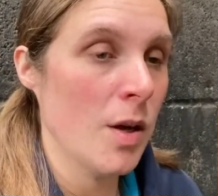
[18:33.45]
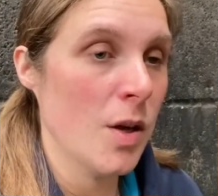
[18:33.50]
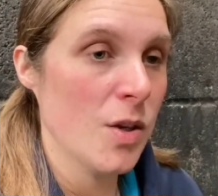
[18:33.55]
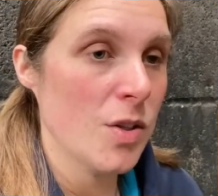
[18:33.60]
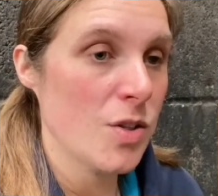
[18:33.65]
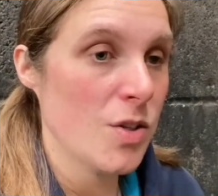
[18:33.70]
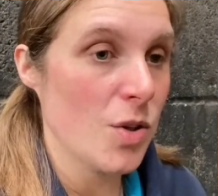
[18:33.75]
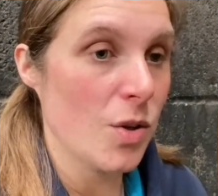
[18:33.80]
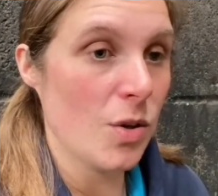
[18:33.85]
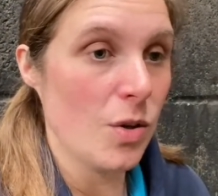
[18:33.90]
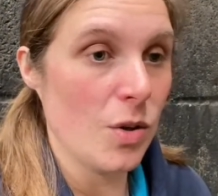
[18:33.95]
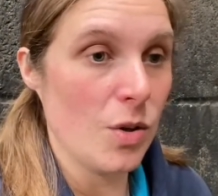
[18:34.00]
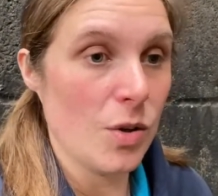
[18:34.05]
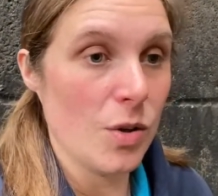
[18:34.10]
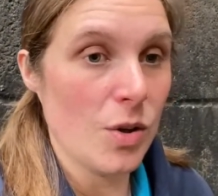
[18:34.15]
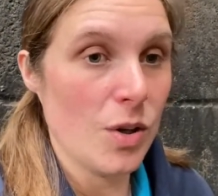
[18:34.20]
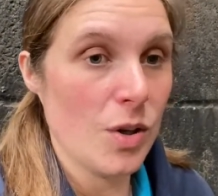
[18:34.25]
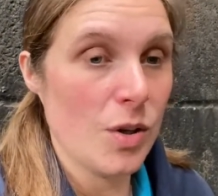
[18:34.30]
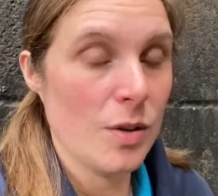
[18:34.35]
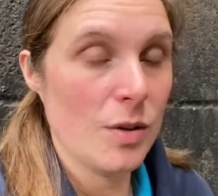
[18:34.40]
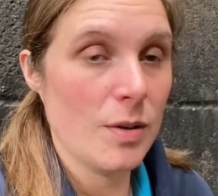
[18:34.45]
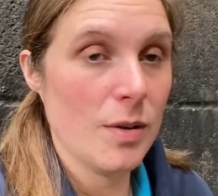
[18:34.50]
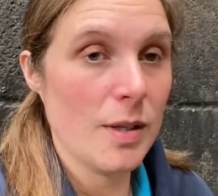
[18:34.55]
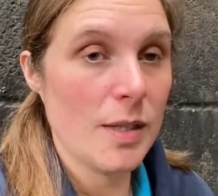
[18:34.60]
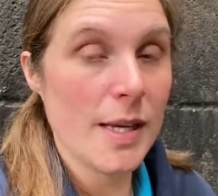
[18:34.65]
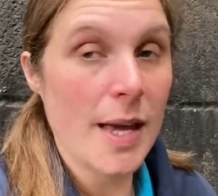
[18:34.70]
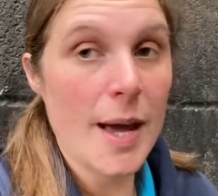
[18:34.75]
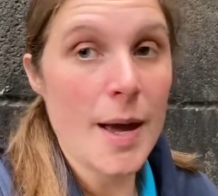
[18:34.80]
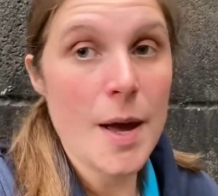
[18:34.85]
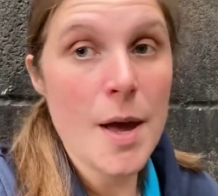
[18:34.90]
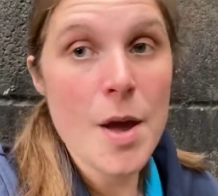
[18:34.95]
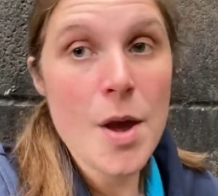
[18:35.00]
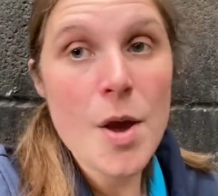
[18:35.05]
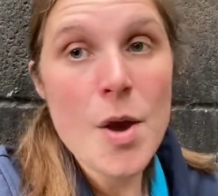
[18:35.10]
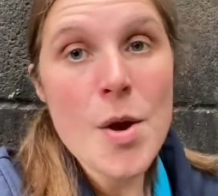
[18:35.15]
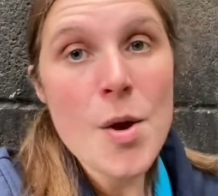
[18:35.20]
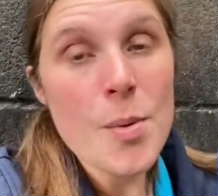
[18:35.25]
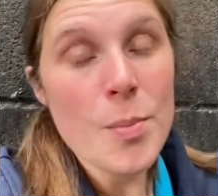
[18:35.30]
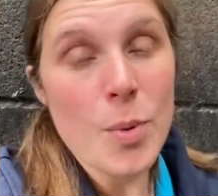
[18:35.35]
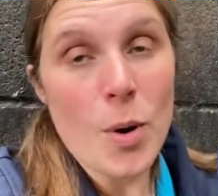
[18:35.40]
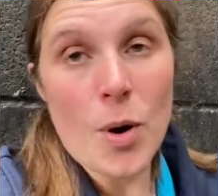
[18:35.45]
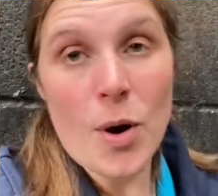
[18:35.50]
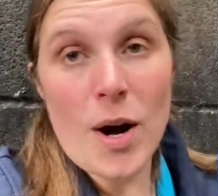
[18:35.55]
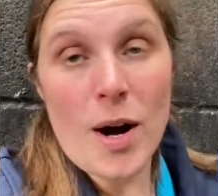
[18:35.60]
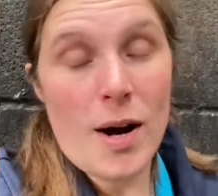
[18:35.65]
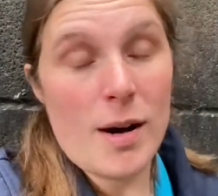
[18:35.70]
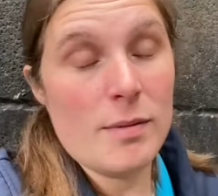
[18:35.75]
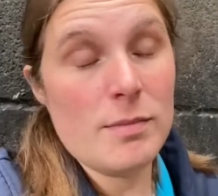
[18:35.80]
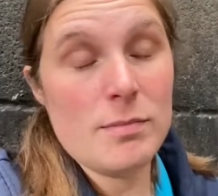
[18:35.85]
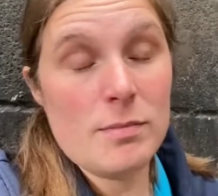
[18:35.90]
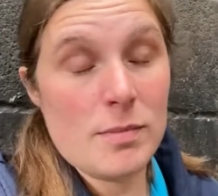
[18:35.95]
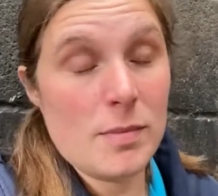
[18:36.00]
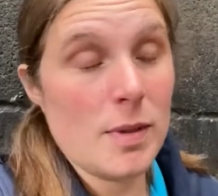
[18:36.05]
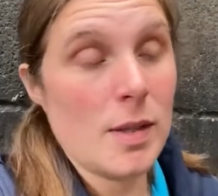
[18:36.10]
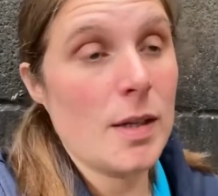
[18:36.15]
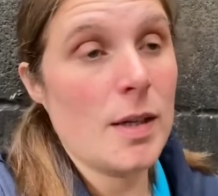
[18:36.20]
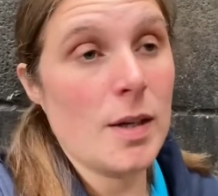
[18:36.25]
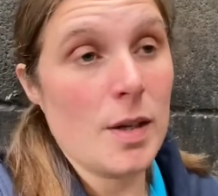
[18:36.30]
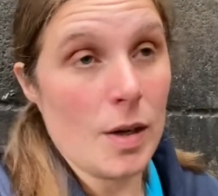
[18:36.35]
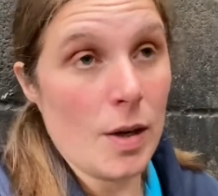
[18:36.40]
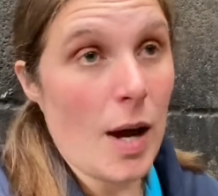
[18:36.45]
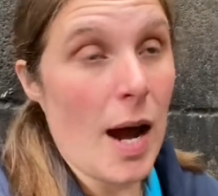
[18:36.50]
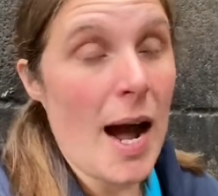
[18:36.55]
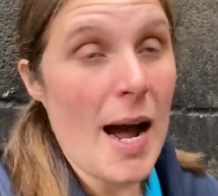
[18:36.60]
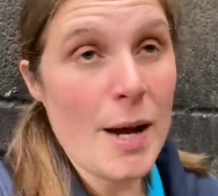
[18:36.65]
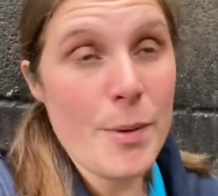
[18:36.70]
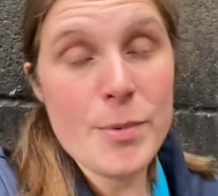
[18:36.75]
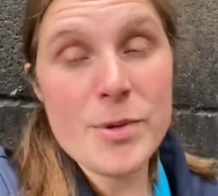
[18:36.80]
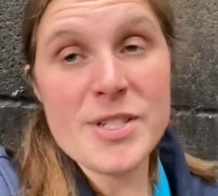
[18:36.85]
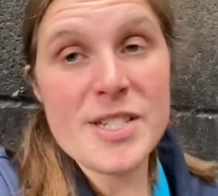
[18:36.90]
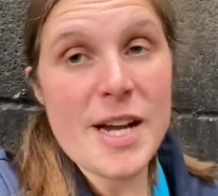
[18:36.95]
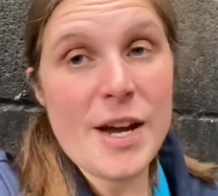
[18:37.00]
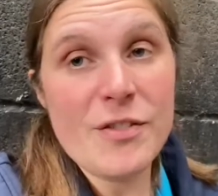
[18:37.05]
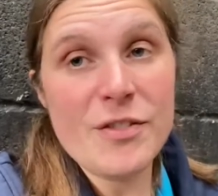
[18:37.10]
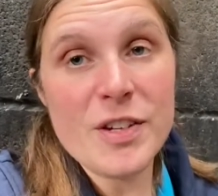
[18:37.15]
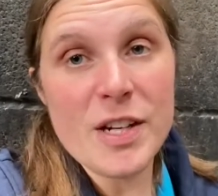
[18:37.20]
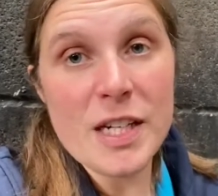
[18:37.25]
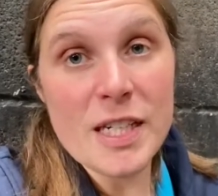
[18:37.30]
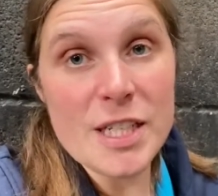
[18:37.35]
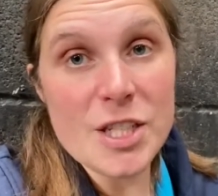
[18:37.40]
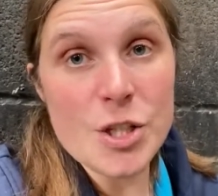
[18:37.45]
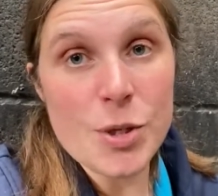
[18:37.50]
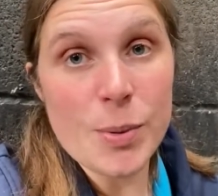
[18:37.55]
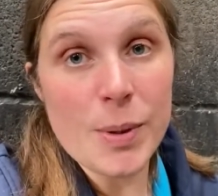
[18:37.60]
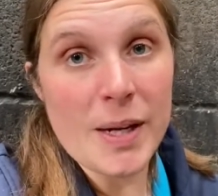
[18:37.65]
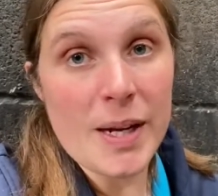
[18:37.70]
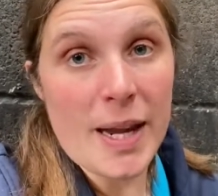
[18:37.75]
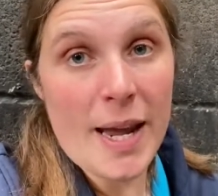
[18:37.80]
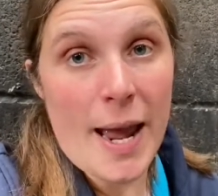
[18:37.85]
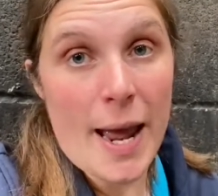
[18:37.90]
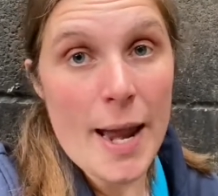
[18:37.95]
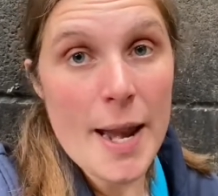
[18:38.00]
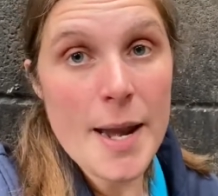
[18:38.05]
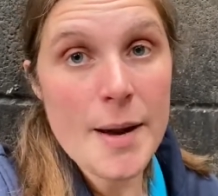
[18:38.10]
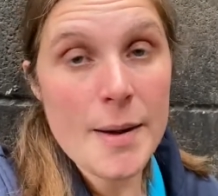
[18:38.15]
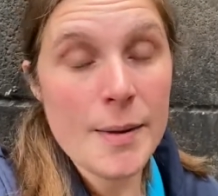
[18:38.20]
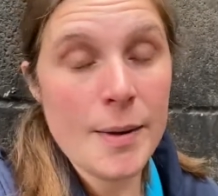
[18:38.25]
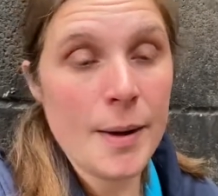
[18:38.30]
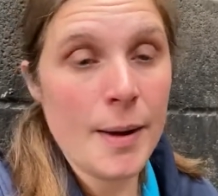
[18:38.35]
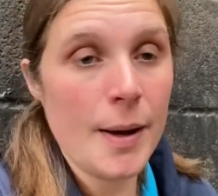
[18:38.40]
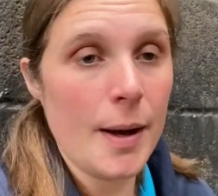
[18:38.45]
So yeah, but I would definitely do it again.